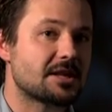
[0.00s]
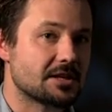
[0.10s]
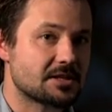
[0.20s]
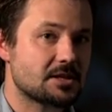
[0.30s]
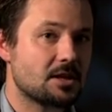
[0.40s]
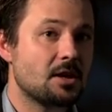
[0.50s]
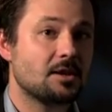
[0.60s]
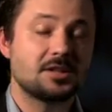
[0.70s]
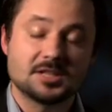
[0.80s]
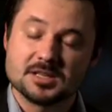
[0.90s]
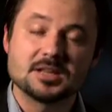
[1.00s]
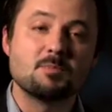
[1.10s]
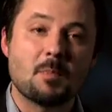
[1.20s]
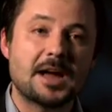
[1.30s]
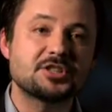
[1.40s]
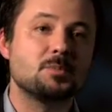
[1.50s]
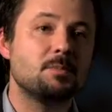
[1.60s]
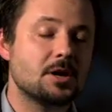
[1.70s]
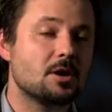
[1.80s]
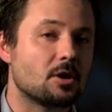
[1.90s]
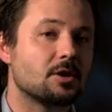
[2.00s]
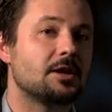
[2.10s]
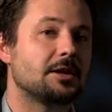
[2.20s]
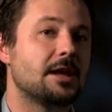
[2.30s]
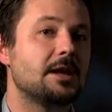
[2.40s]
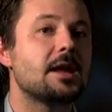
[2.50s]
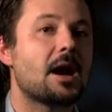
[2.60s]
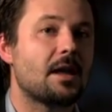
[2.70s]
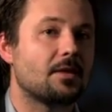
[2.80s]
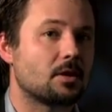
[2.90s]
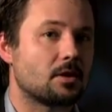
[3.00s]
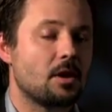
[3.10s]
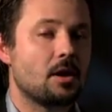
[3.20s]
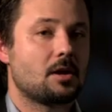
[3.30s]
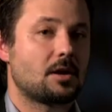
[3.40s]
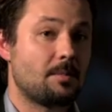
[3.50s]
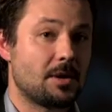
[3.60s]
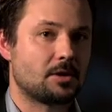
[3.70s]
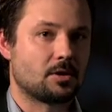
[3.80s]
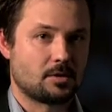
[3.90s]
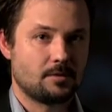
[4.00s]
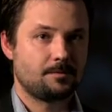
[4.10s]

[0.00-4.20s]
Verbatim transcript: tests. This is much bigger than any other competitor.